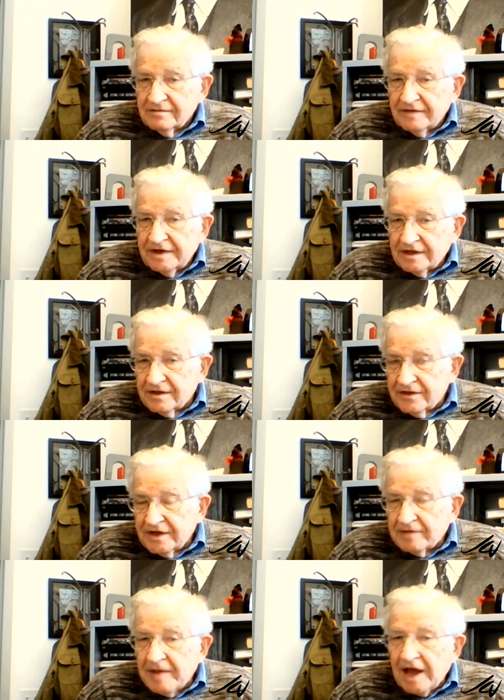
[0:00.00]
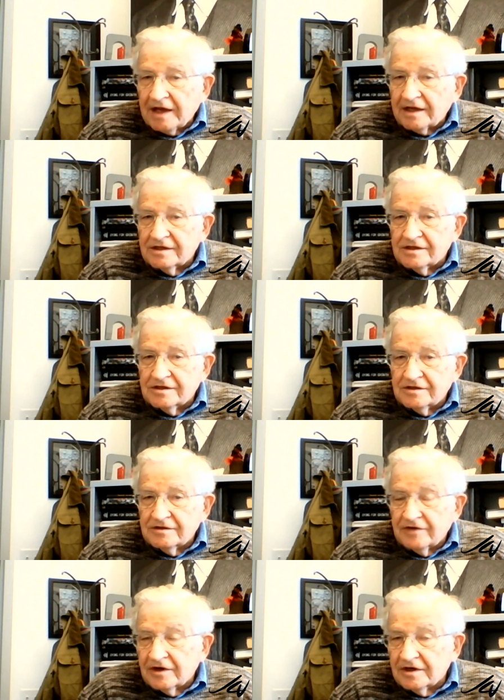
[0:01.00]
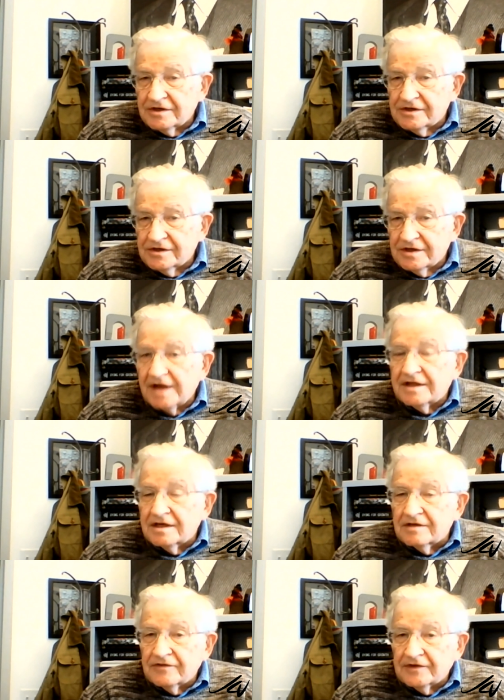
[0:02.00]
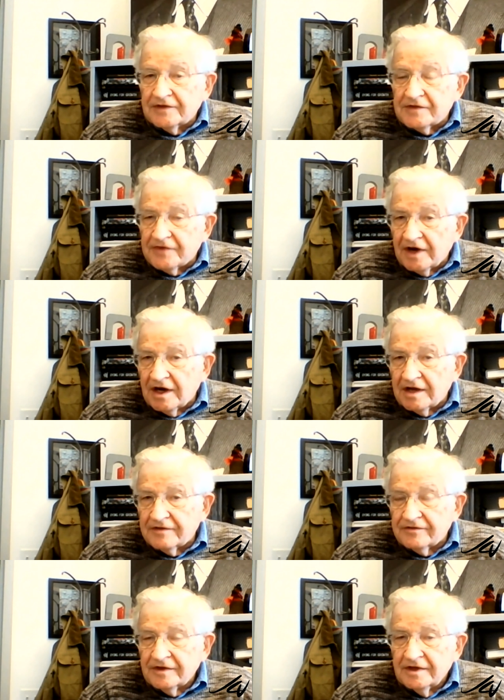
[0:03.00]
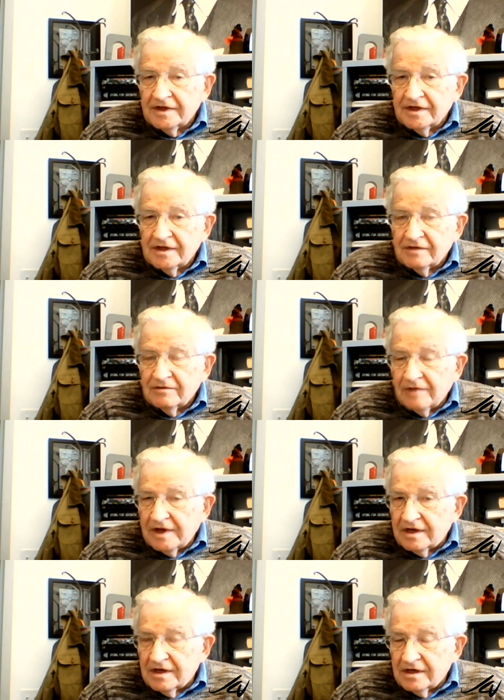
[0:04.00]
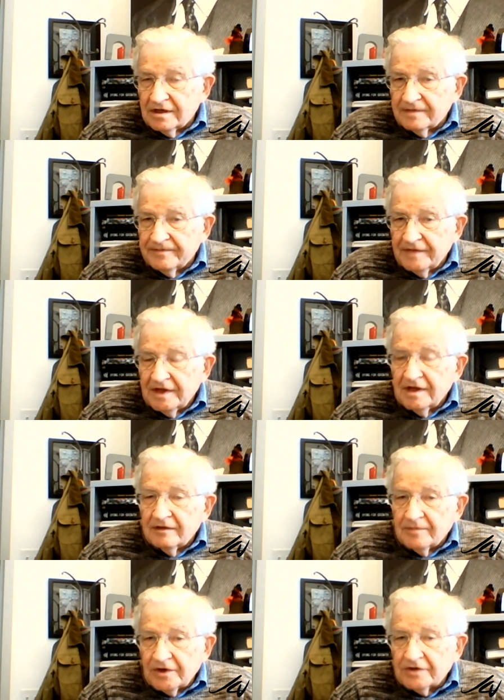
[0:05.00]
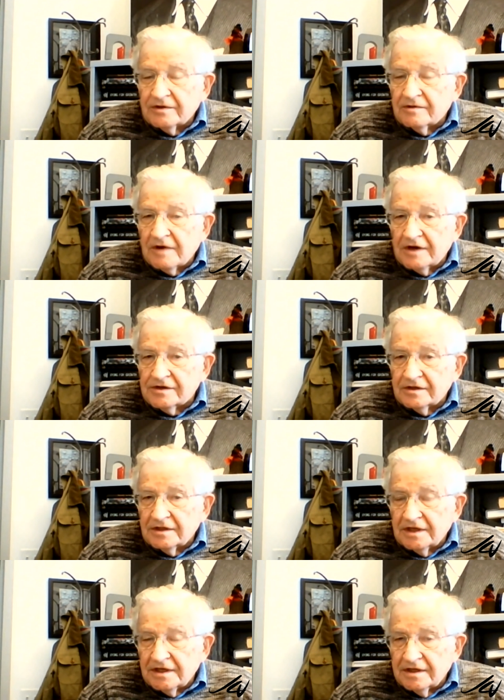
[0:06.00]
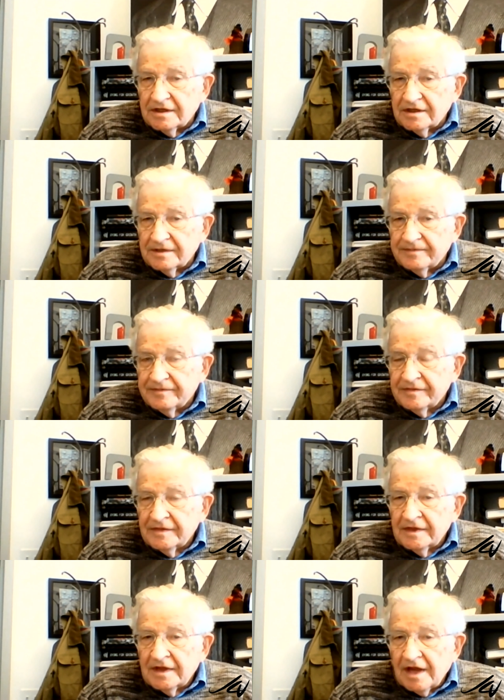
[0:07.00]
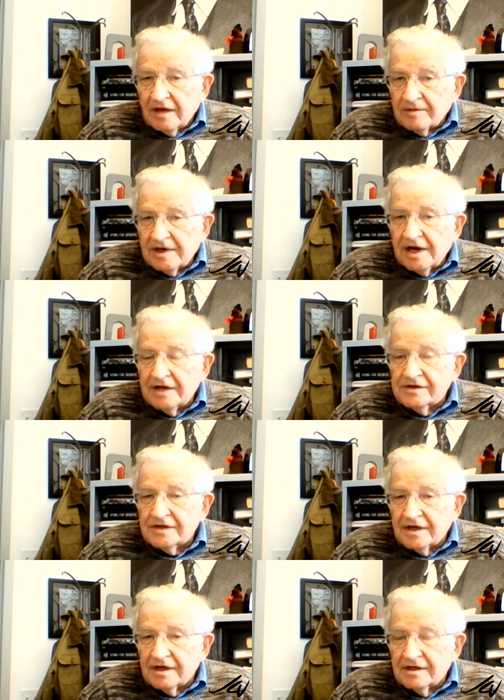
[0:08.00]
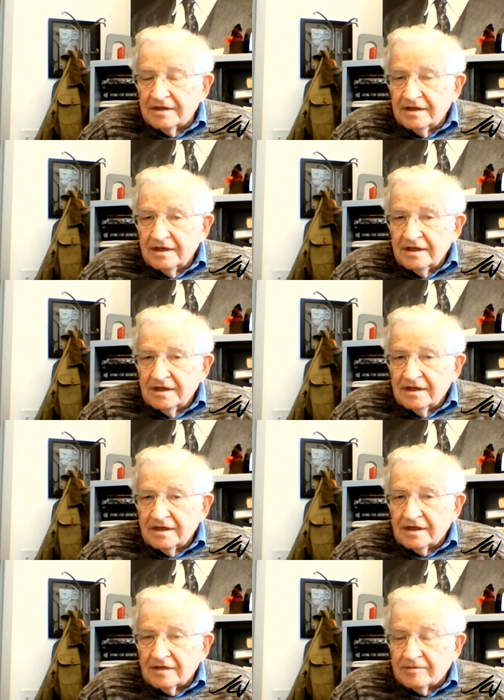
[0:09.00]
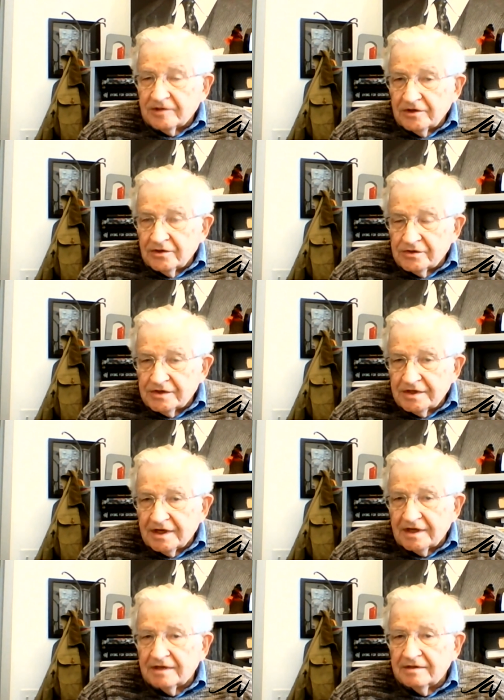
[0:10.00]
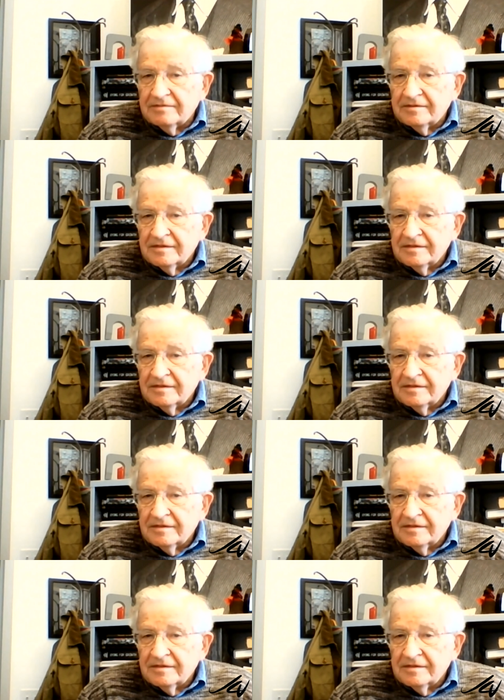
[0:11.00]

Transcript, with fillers: We can think back as far as 1955 when uh, Bertrand Russell and uh, Albert Einstein uh, produced a